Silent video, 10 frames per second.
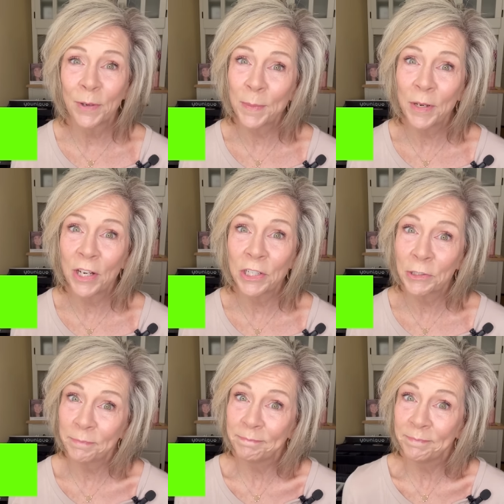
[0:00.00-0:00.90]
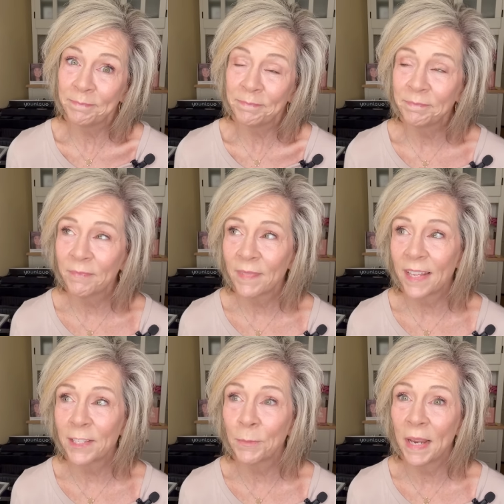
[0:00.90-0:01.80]
pretty much.
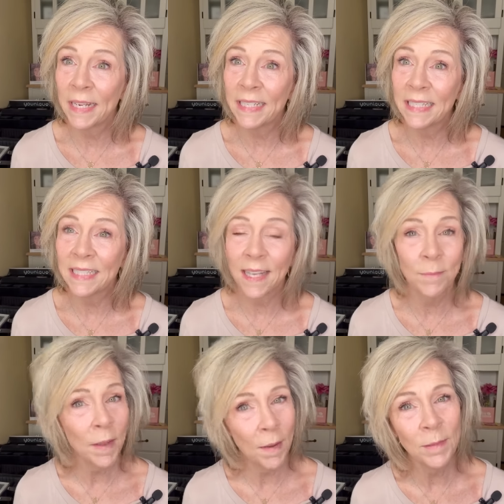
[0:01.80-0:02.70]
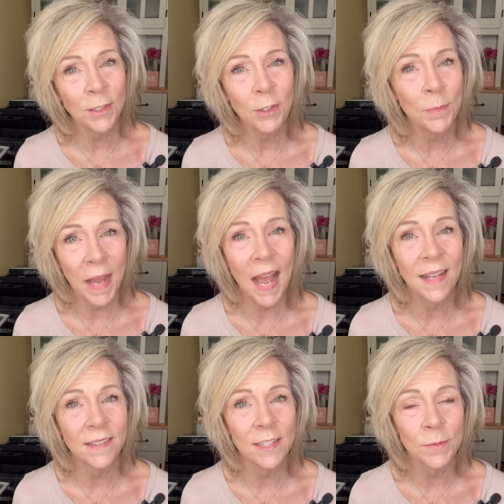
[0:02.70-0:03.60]
That's the way it is. I'm, I'm a little
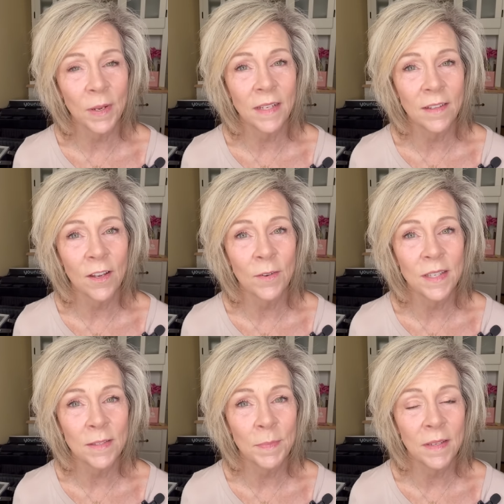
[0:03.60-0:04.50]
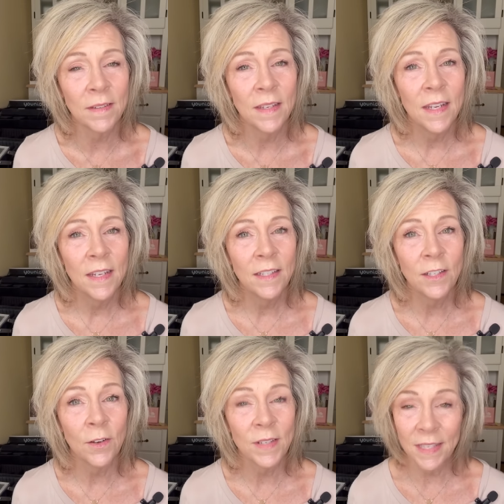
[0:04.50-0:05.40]
behind this week, though. It's been,
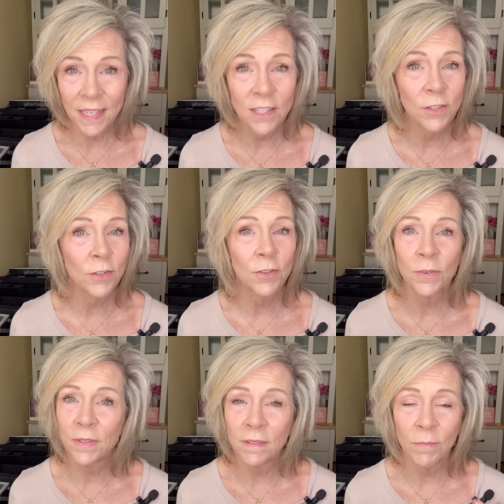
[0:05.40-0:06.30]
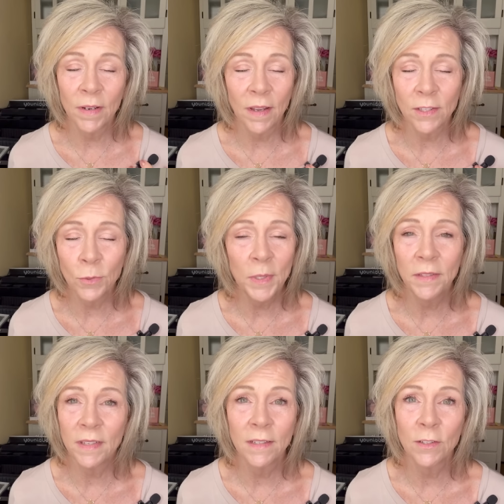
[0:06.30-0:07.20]
you know, it's Easter, and we got so
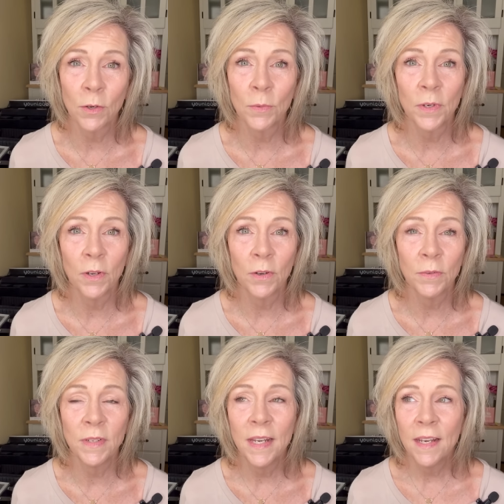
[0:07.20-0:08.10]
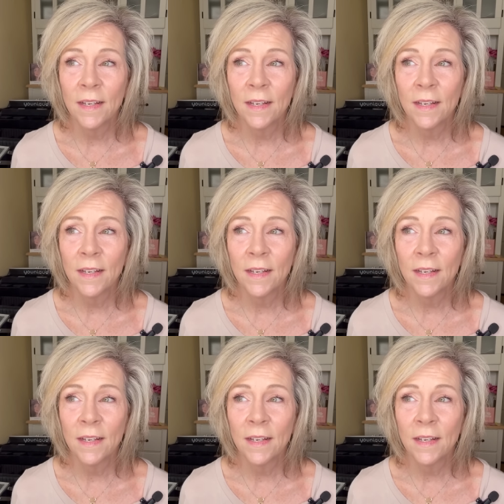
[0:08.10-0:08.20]
many things going on,